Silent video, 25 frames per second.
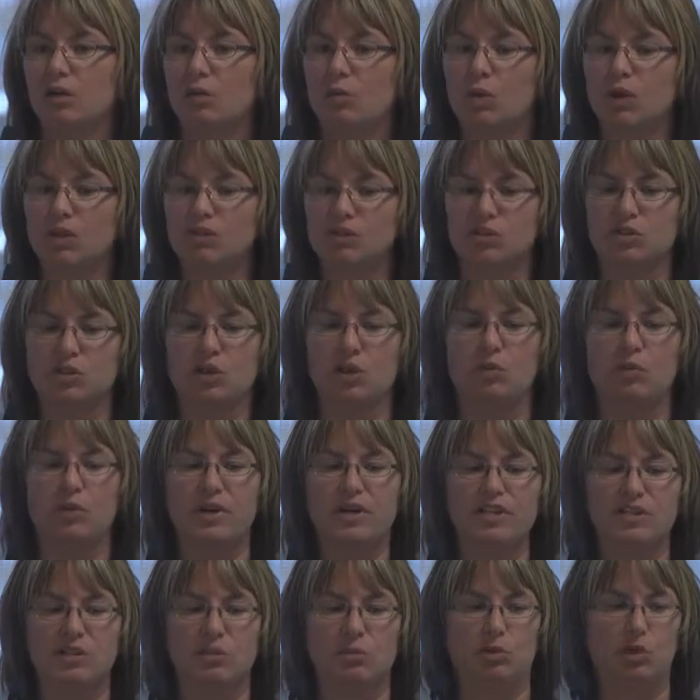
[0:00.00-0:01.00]
What's a
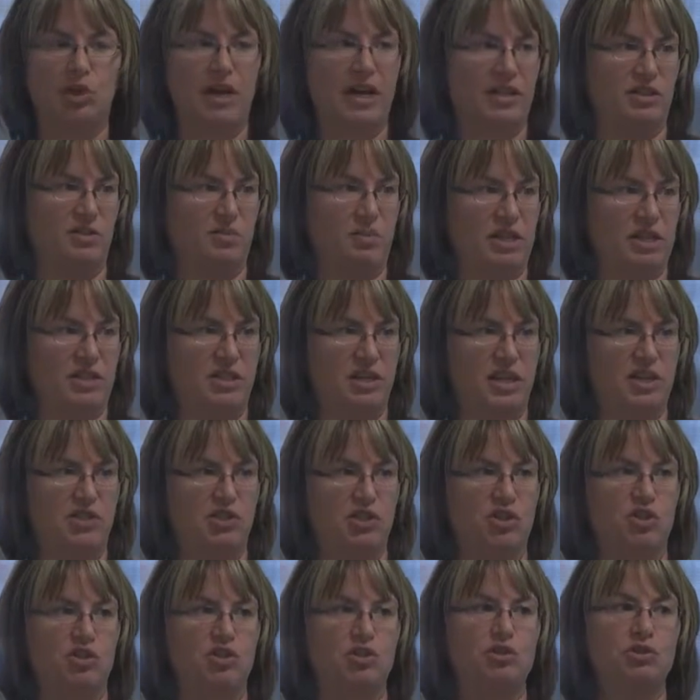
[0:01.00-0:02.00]
reasonable
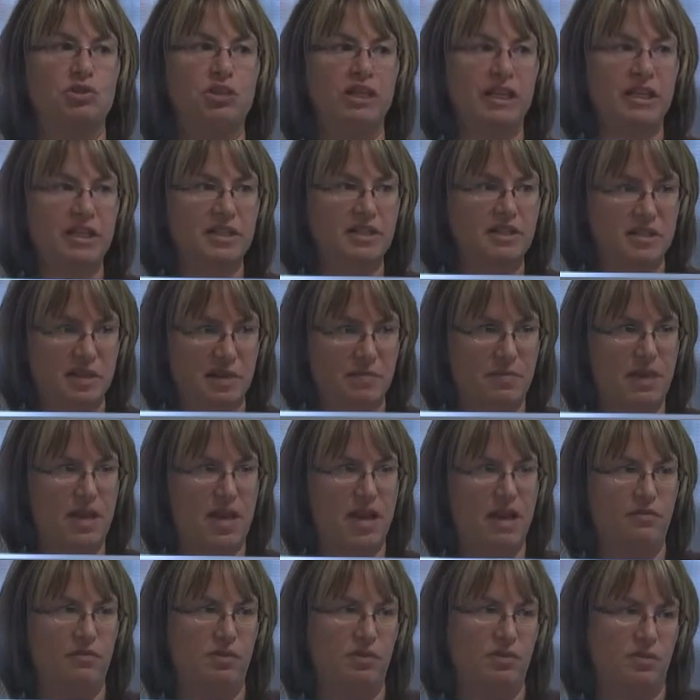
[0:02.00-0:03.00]
expectation? Do you need a
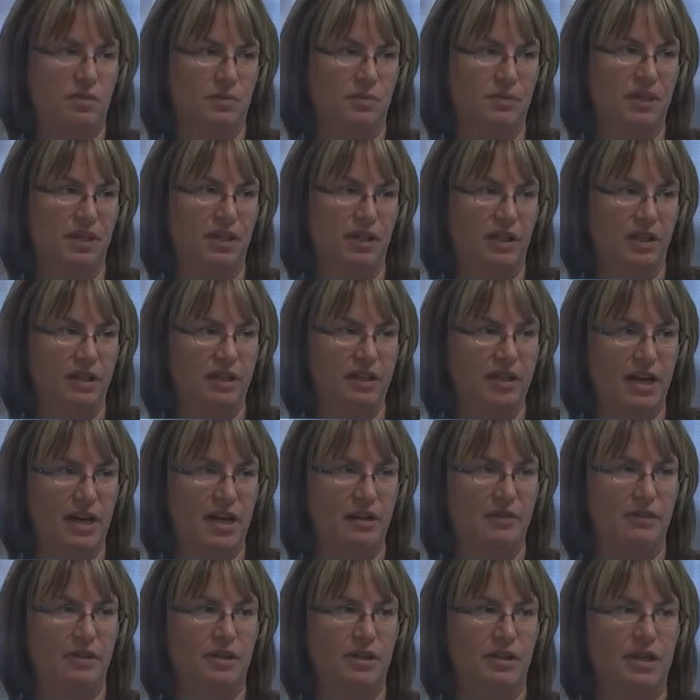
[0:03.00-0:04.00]
CPA for something like
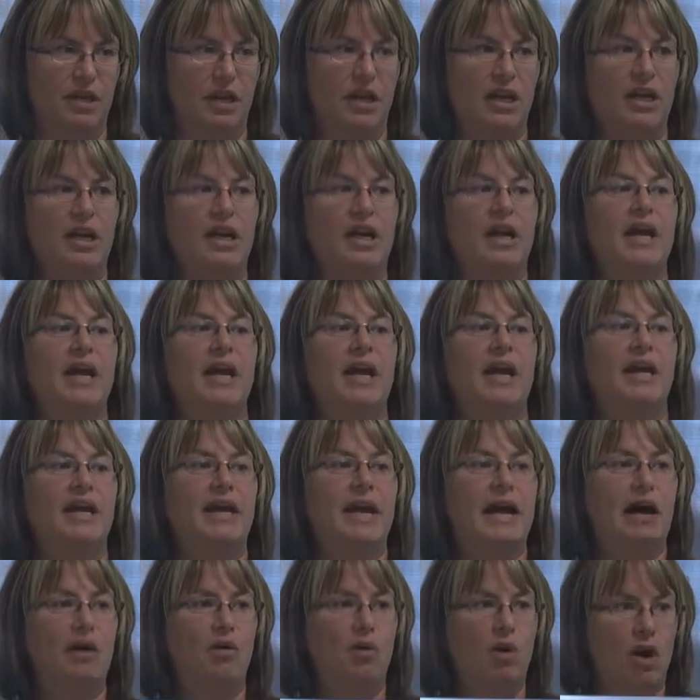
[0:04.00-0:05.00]
that? And
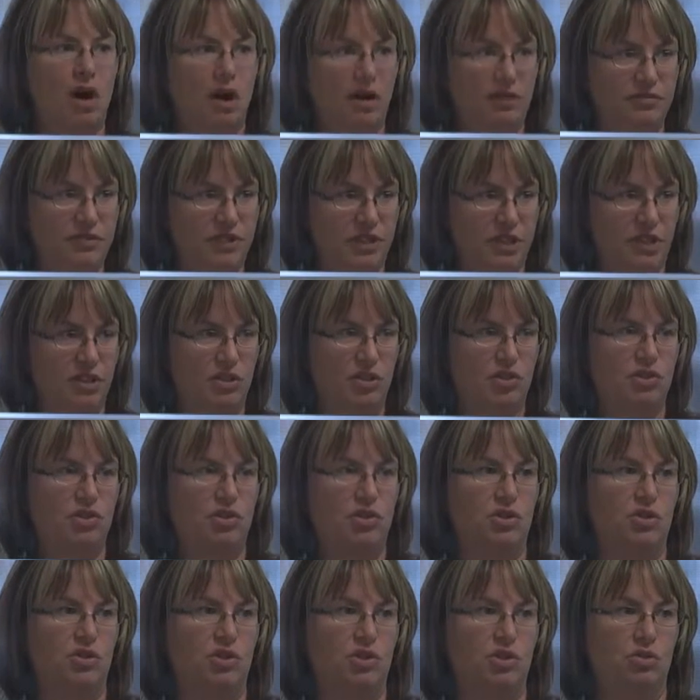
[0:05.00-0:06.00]
how often
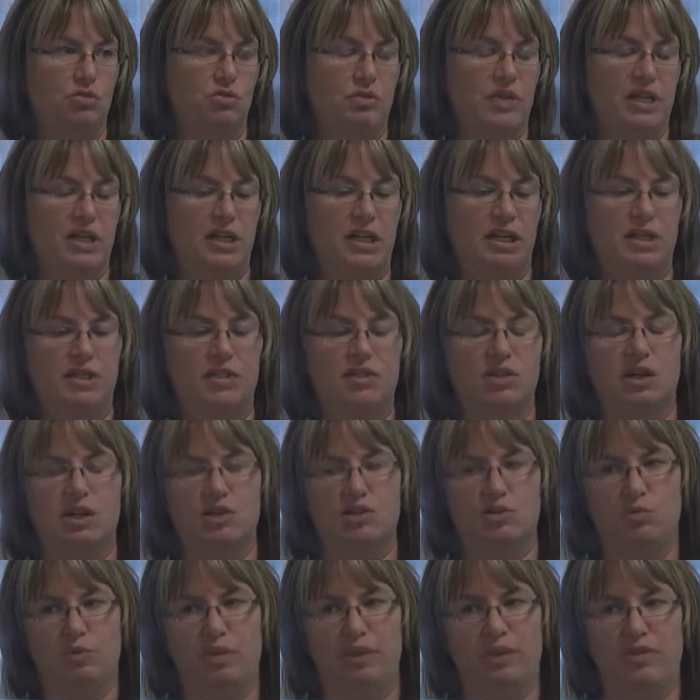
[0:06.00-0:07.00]
should you be in
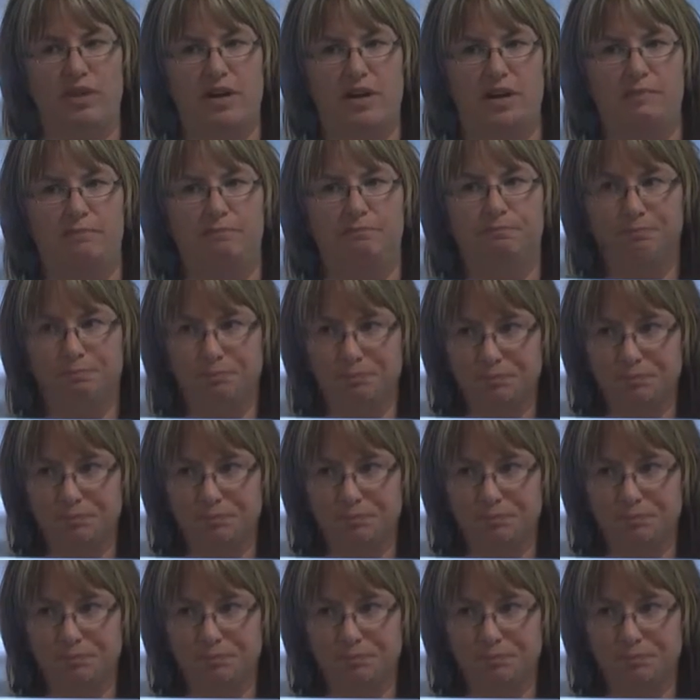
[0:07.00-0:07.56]
touch with them?